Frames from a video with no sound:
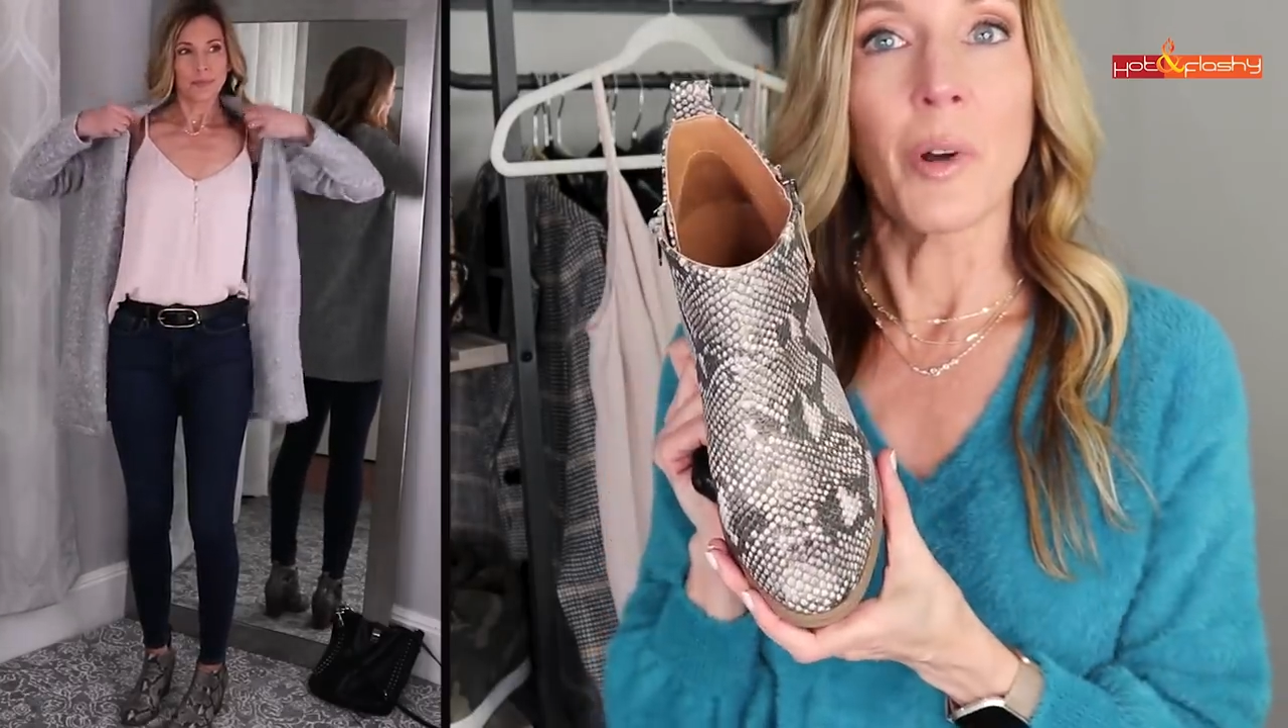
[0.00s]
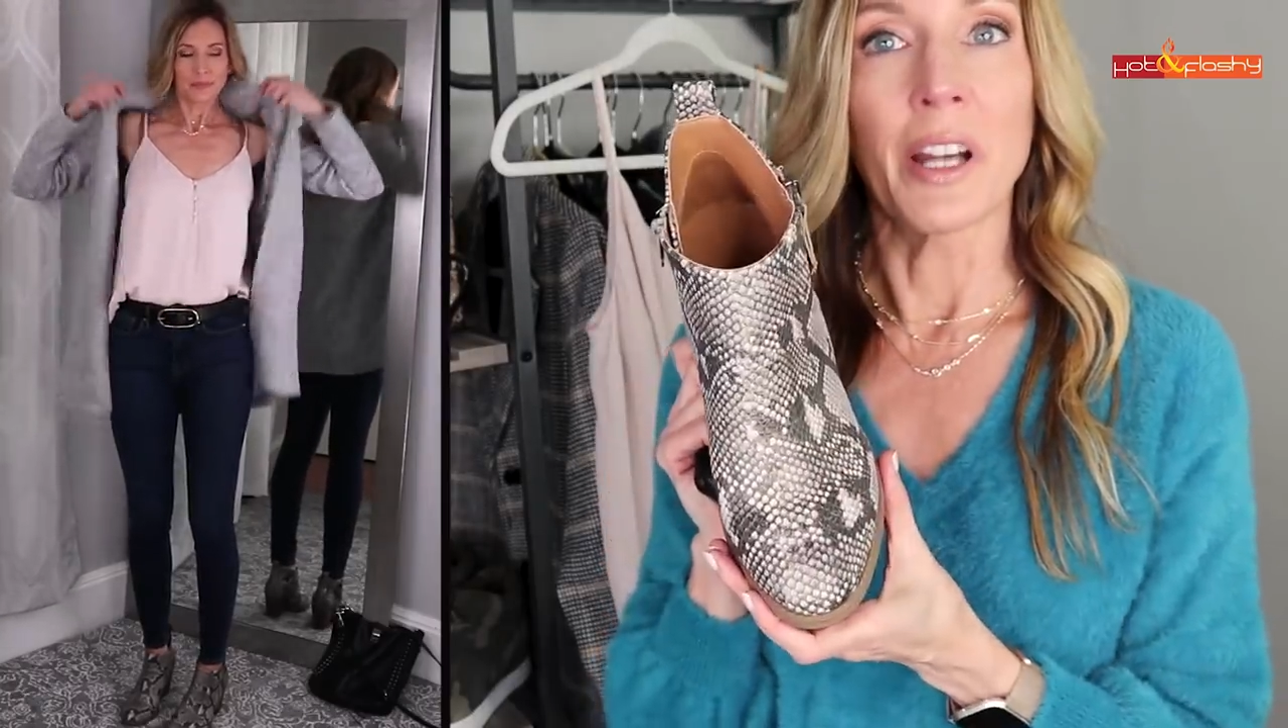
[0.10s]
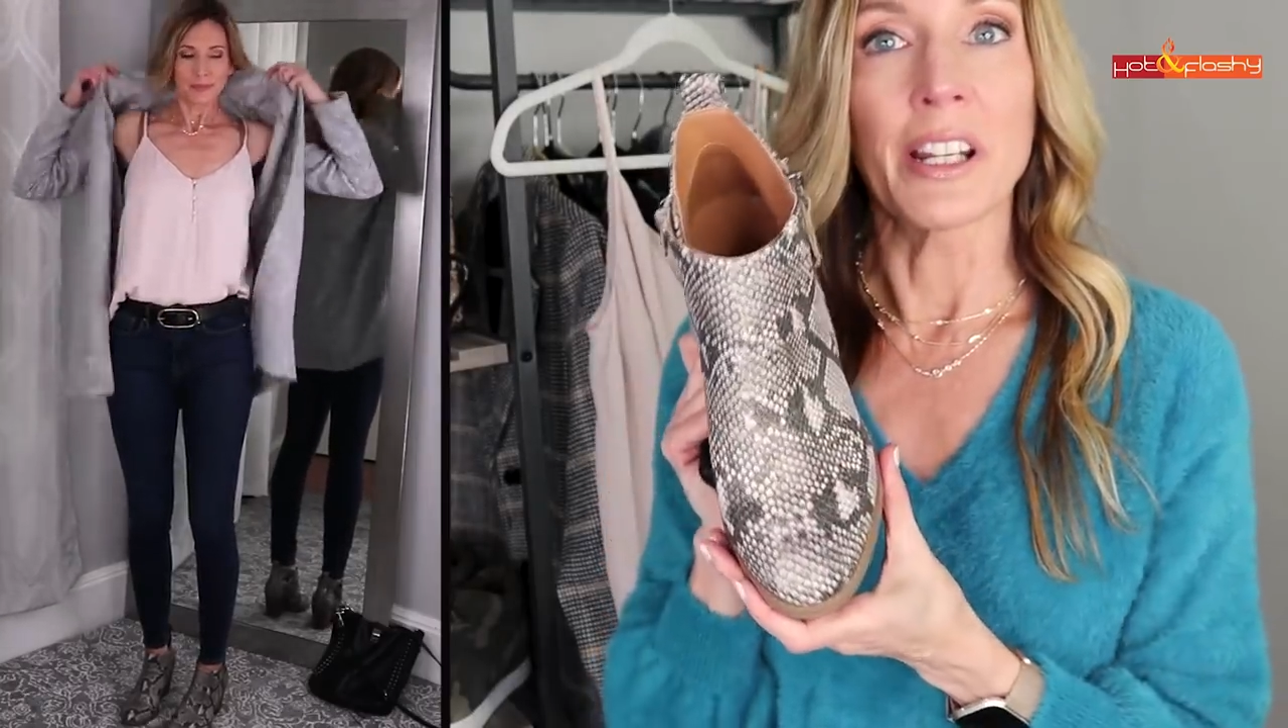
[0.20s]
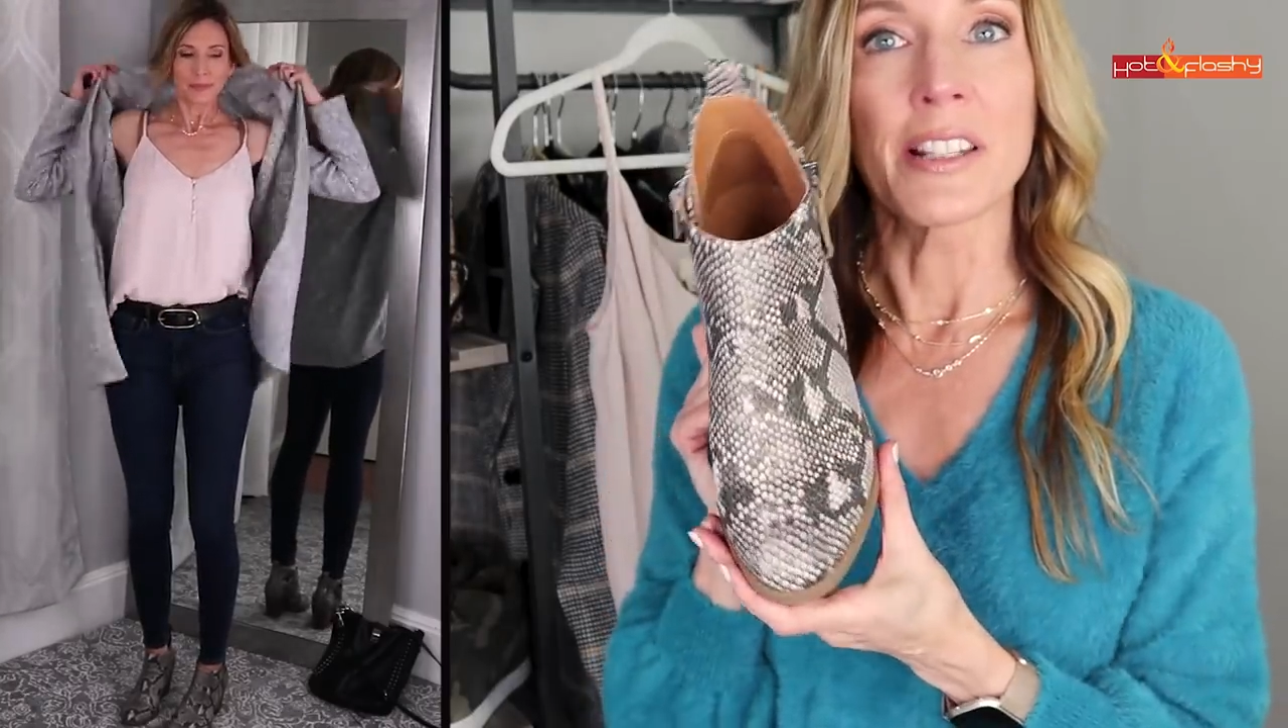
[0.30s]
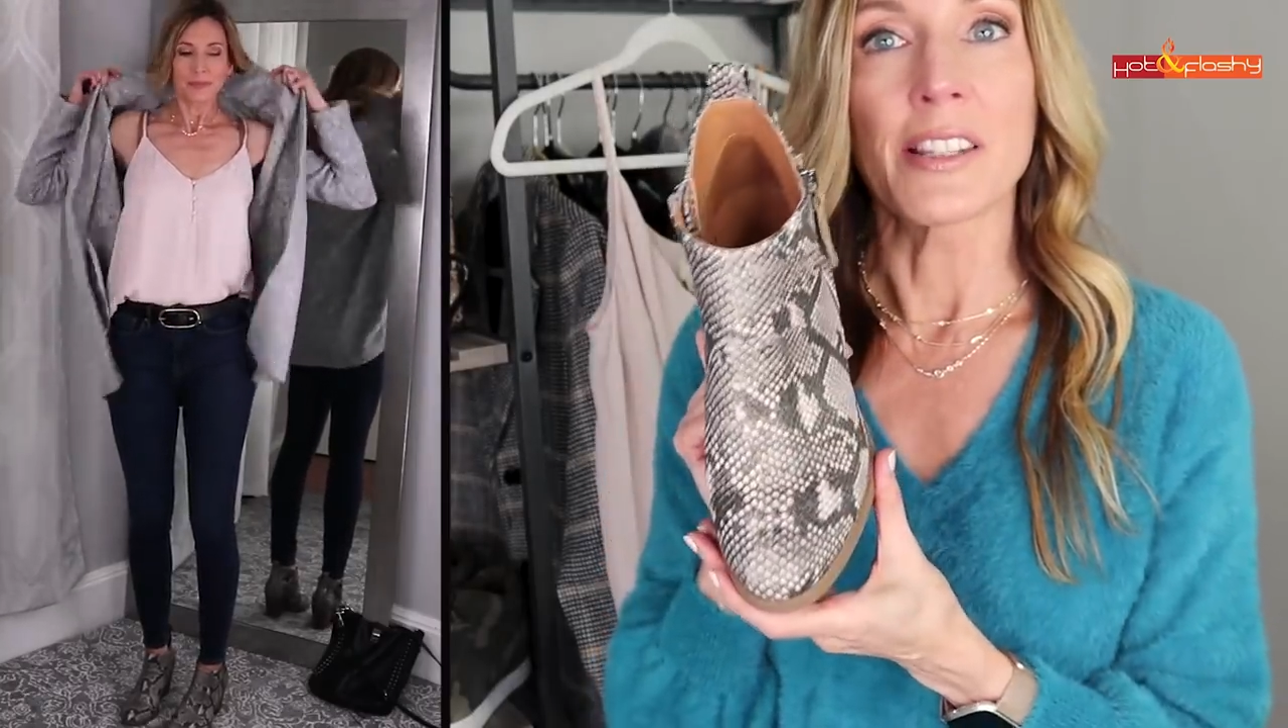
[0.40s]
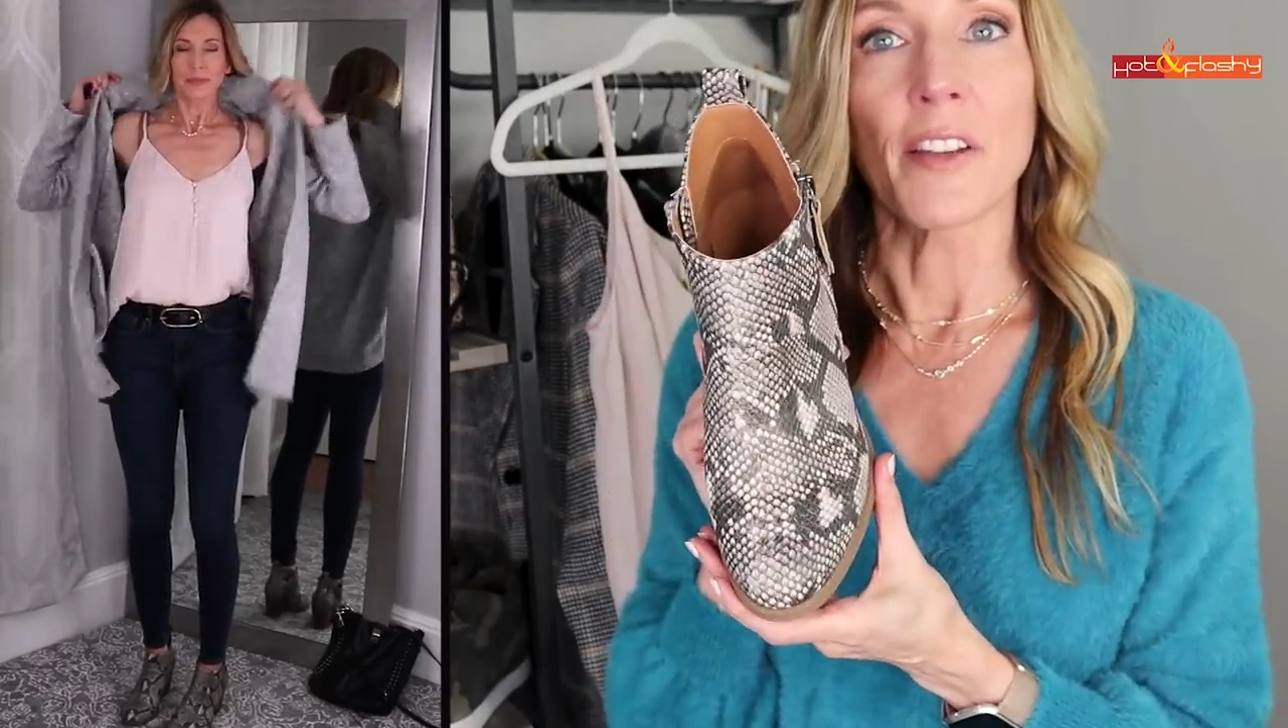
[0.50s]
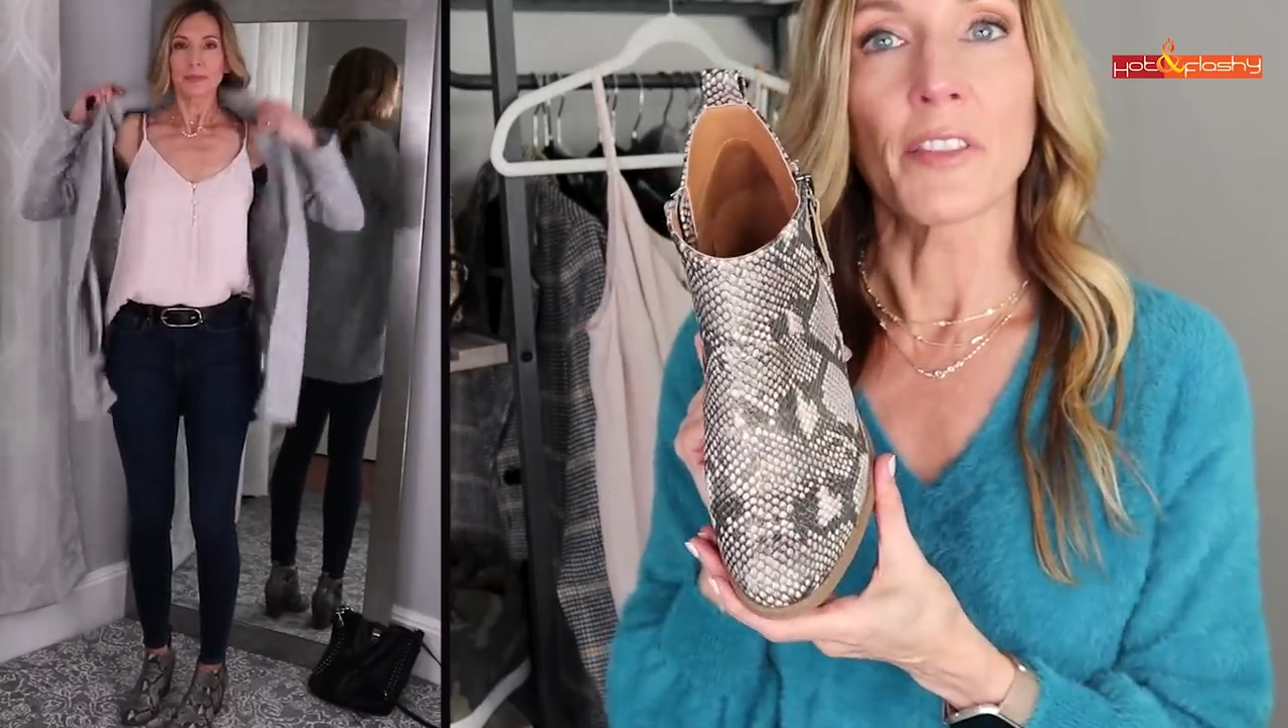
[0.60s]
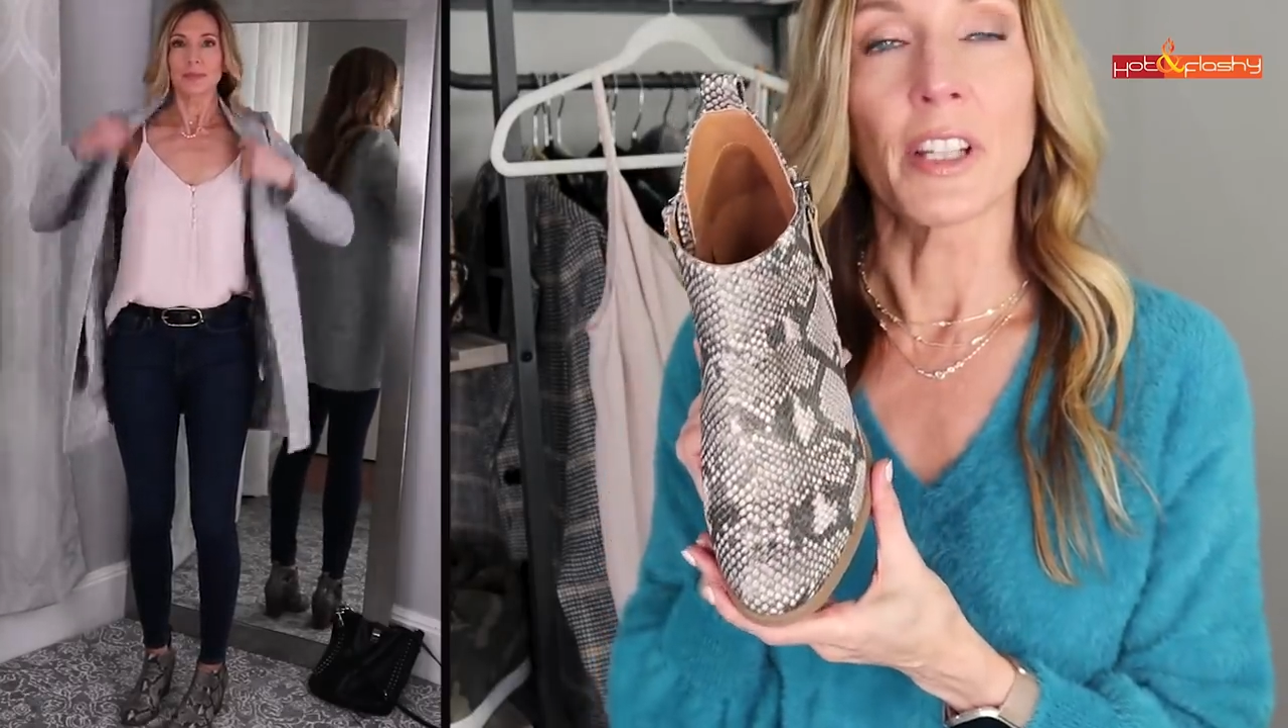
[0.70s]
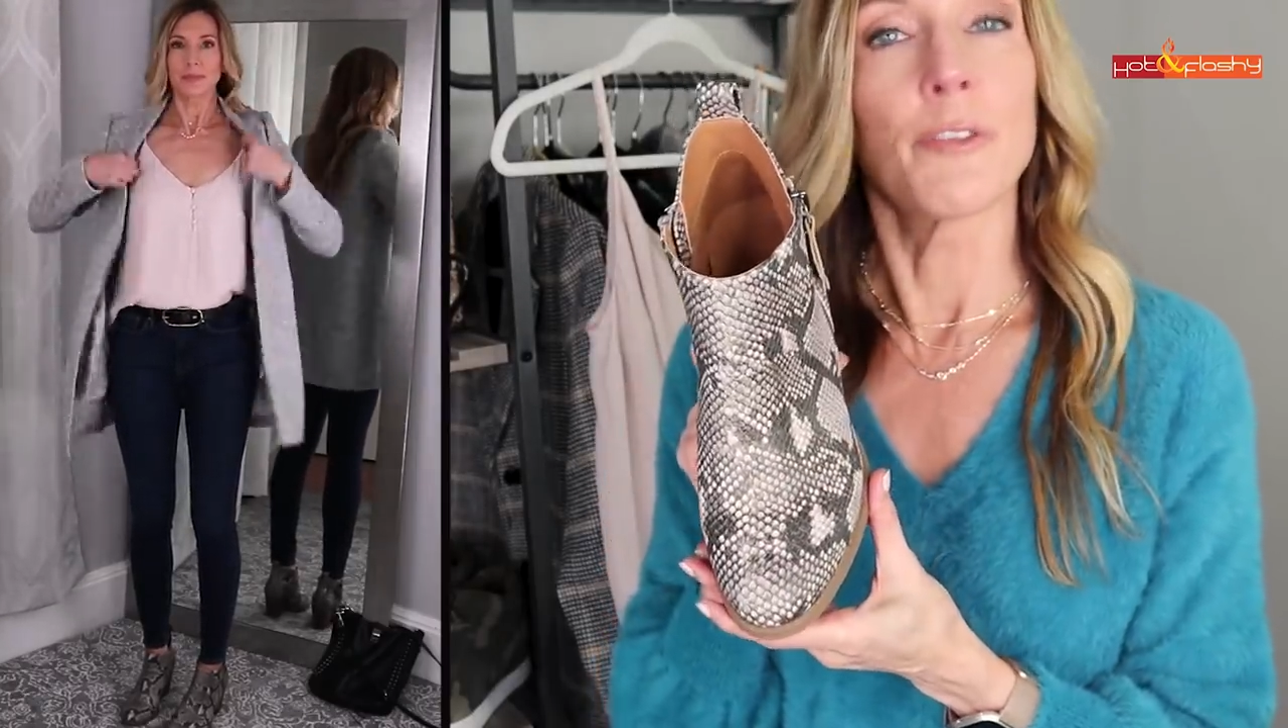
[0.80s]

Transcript: one is definitely